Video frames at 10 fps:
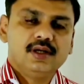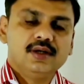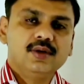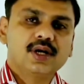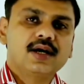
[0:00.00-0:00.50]

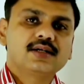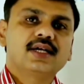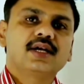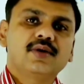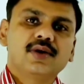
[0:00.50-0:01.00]
you can't
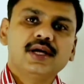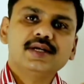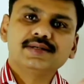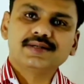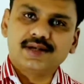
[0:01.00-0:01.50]
take on
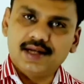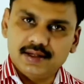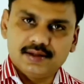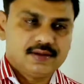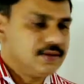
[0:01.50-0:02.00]
a
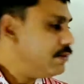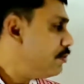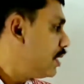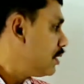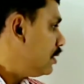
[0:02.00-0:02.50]
screen.
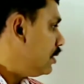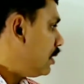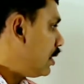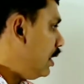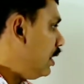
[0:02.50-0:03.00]
But
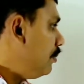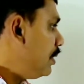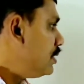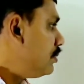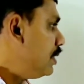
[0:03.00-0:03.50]
real
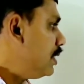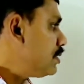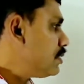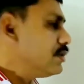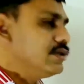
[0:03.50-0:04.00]
image
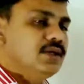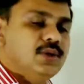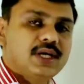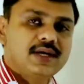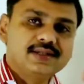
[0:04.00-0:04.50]
means
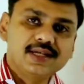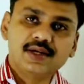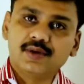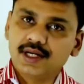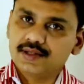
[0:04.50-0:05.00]
you can
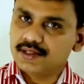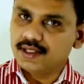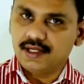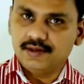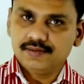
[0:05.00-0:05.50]
take on a
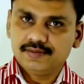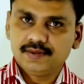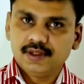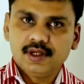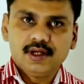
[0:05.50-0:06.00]
screen.
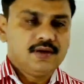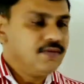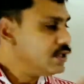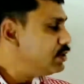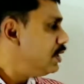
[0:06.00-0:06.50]

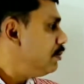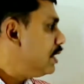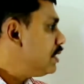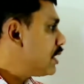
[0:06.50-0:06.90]
Virtual image